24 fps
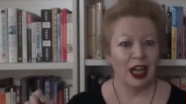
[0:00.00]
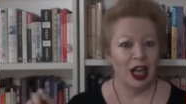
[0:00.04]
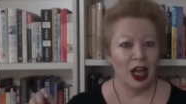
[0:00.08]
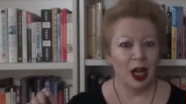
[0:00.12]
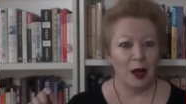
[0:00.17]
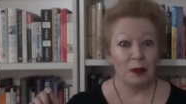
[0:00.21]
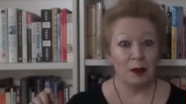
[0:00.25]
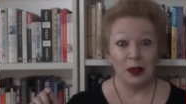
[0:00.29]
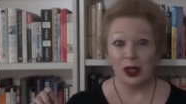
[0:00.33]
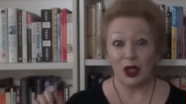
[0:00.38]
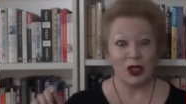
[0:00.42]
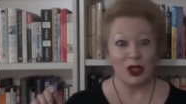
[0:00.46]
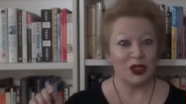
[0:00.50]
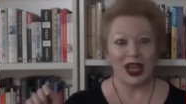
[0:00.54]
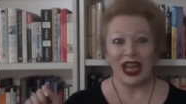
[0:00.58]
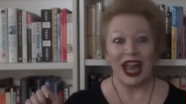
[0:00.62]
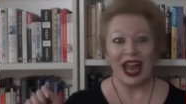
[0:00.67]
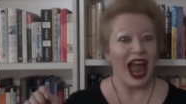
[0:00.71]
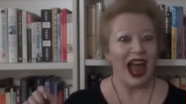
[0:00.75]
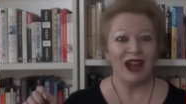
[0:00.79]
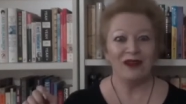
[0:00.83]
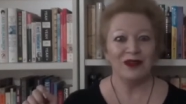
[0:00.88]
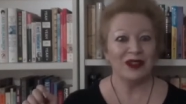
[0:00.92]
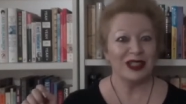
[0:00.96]
Because I
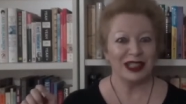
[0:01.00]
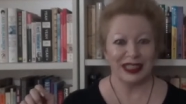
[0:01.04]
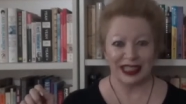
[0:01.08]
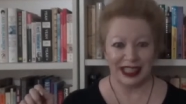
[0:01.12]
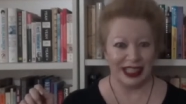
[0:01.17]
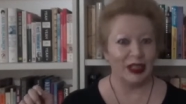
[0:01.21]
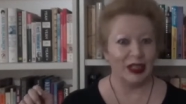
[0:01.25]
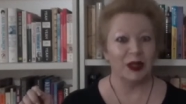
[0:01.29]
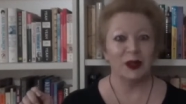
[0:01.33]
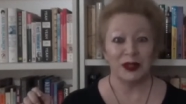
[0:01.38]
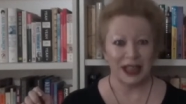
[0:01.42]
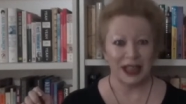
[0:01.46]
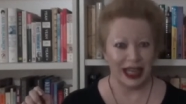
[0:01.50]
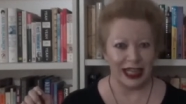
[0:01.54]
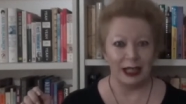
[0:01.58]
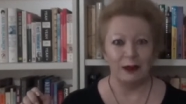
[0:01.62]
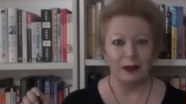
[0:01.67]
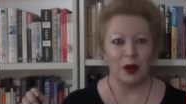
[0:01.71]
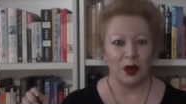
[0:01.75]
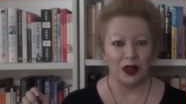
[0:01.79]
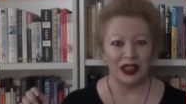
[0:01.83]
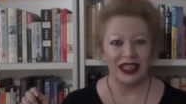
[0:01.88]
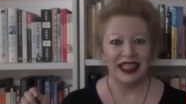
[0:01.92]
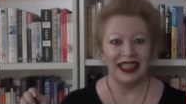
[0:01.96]
haven't killed
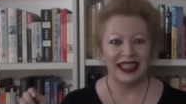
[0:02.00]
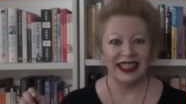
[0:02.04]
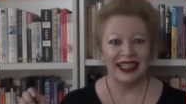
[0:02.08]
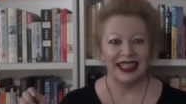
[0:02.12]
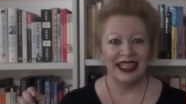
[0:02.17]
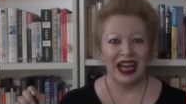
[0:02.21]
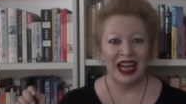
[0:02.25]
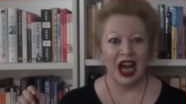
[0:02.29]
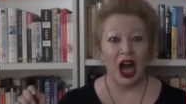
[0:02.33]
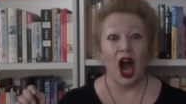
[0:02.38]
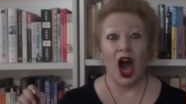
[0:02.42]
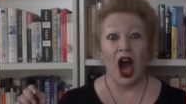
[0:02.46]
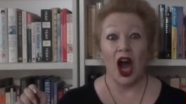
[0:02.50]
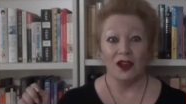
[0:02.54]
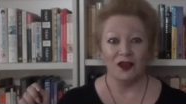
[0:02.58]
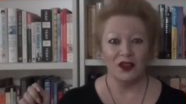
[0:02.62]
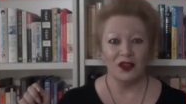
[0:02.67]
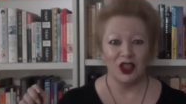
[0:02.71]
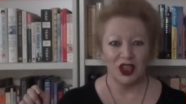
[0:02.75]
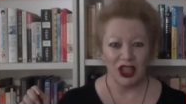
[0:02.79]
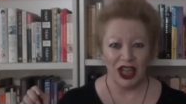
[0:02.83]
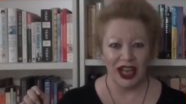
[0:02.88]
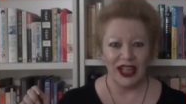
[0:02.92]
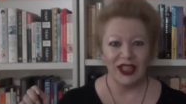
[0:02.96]
anybody, I've
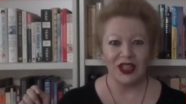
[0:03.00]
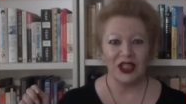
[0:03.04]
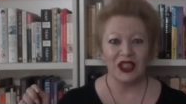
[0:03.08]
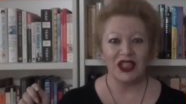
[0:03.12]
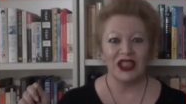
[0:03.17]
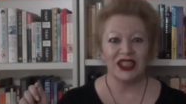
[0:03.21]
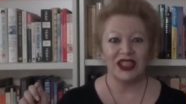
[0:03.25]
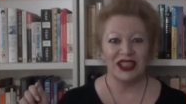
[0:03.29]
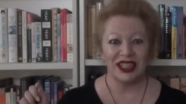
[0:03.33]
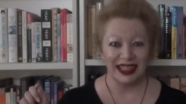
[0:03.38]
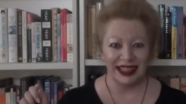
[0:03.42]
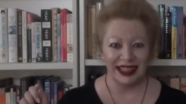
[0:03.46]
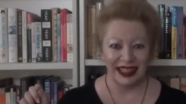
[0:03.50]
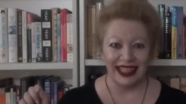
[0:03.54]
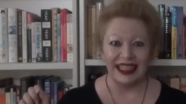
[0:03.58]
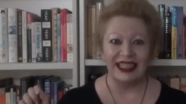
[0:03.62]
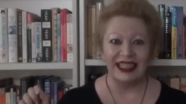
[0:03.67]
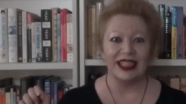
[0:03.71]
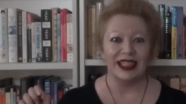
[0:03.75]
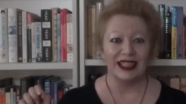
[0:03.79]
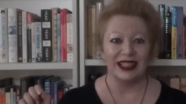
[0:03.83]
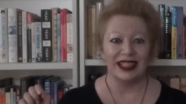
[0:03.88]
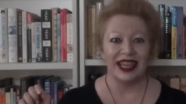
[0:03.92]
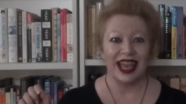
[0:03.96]
just
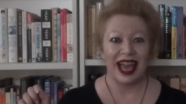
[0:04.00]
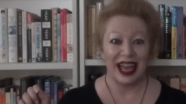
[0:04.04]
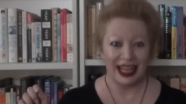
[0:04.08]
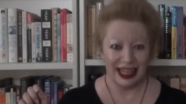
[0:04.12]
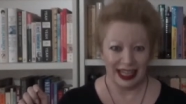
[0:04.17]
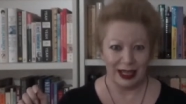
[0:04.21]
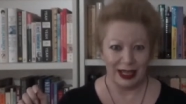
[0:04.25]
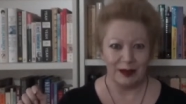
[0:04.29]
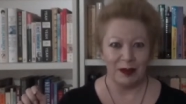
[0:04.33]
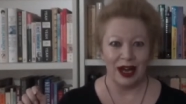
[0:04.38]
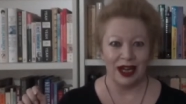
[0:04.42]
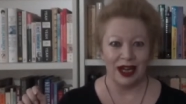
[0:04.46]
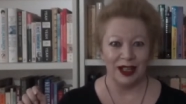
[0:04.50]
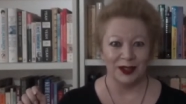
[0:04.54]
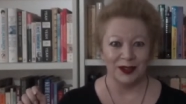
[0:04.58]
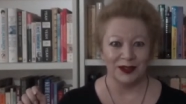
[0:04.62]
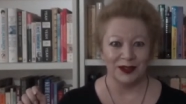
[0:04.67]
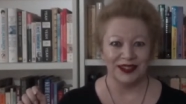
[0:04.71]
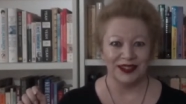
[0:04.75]
deleted an email.